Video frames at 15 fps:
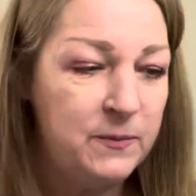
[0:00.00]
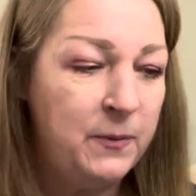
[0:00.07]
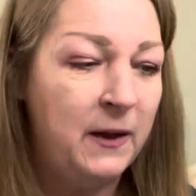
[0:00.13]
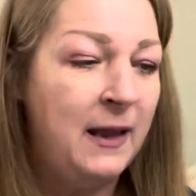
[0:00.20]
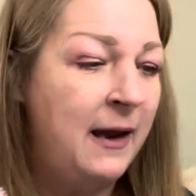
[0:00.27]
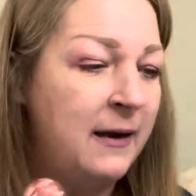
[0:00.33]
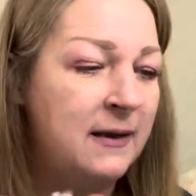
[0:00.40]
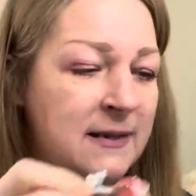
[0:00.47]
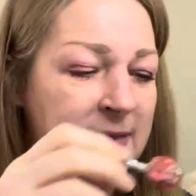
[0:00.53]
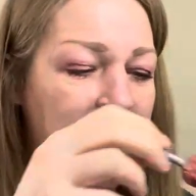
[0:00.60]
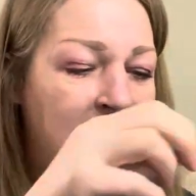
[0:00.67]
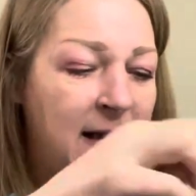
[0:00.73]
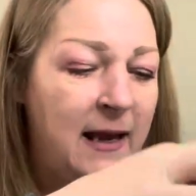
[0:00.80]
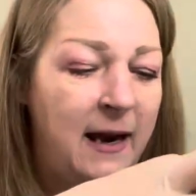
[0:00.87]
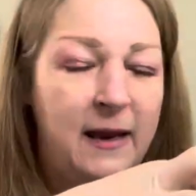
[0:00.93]
But like I say,
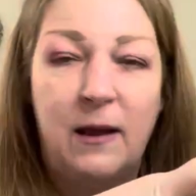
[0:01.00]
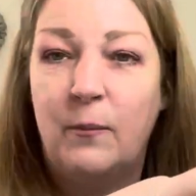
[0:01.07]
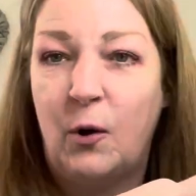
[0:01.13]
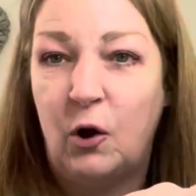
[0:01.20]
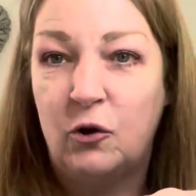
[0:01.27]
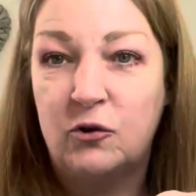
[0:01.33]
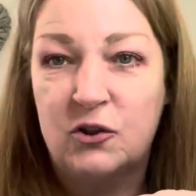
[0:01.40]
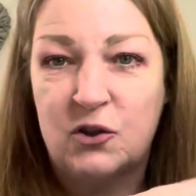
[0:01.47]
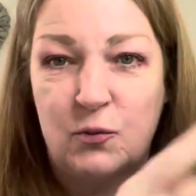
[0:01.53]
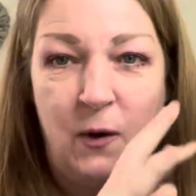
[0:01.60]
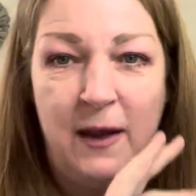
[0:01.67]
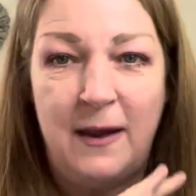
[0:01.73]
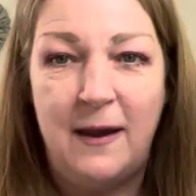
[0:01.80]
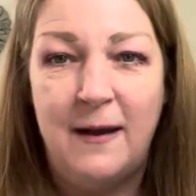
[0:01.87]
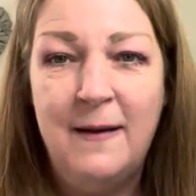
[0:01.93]
I like a boiled
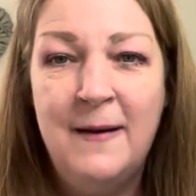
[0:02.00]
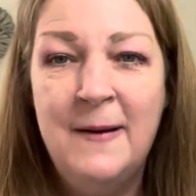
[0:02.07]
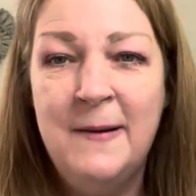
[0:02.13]
sweet.